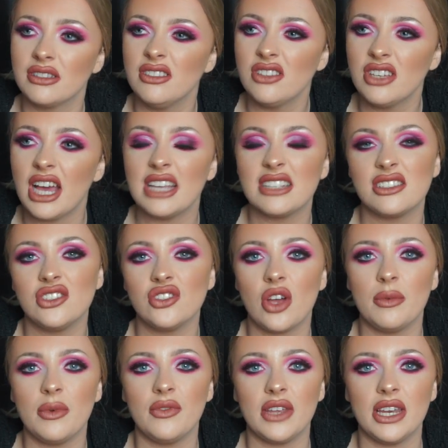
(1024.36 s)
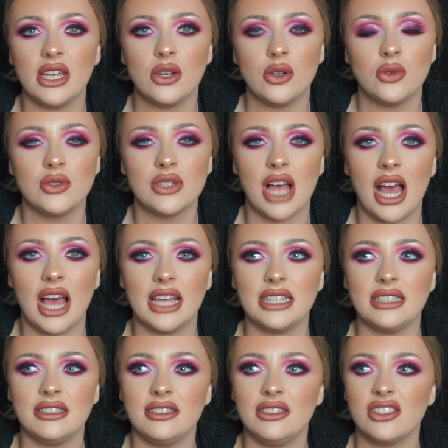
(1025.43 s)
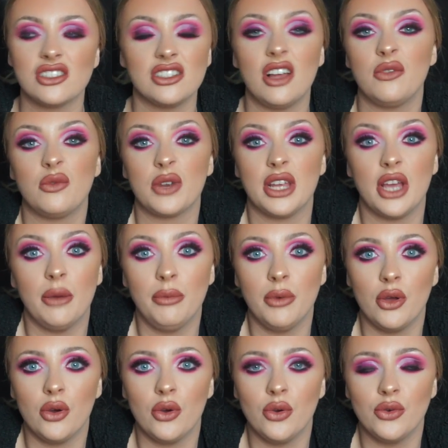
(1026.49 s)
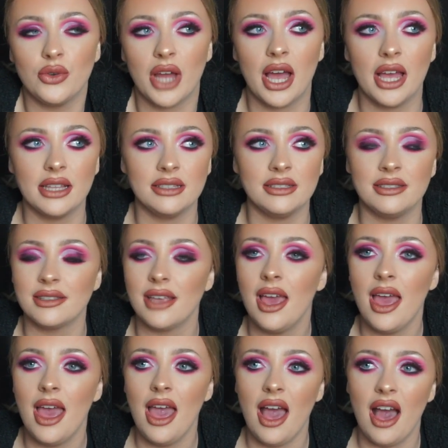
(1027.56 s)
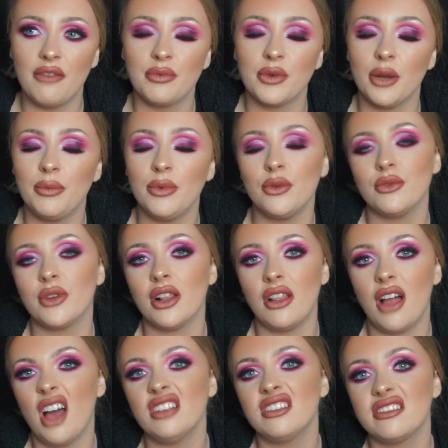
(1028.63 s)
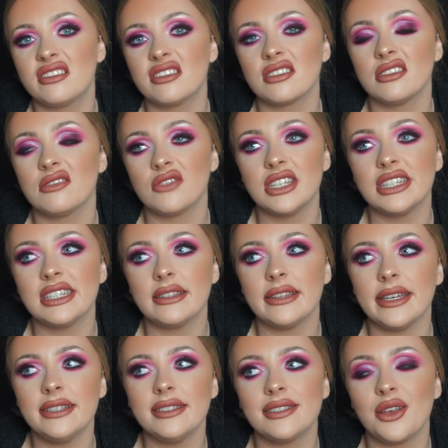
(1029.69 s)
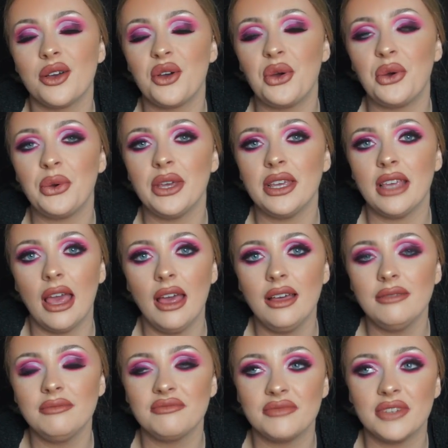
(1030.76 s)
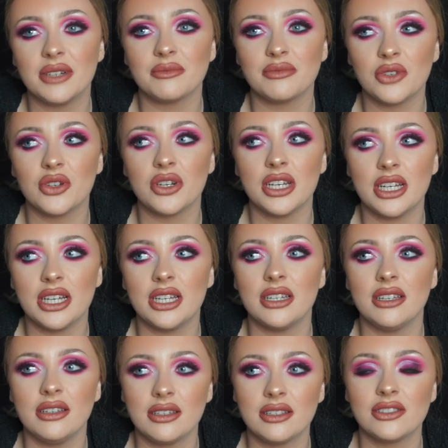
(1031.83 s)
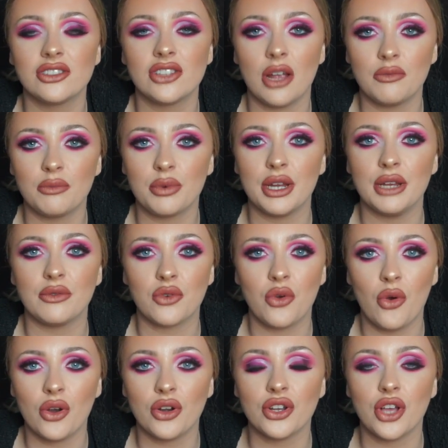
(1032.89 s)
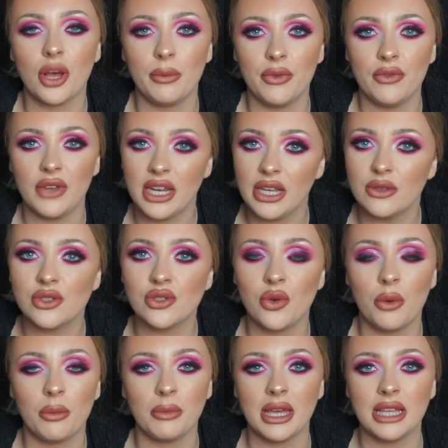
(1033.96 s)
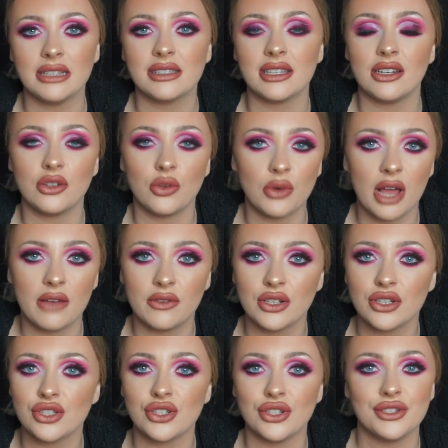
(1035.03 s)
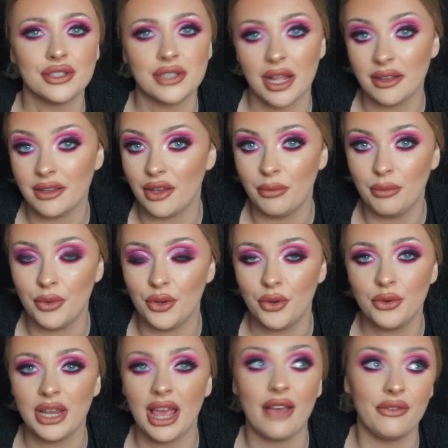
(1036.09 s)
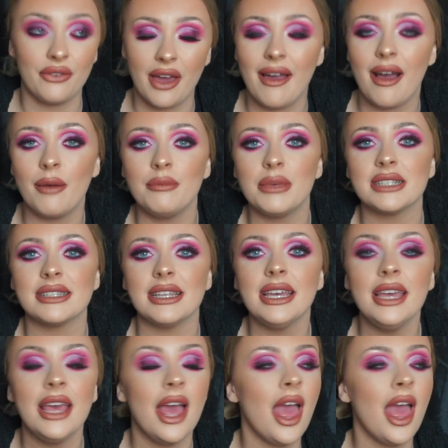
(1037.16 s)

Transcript: you guys enjoy my videos and just love when I upload, and I've been uploading a lot recently. So yeah, I'm gonna start pre-recording a couple of videos, so it means that I don't have an excuse not to upload if I am busy.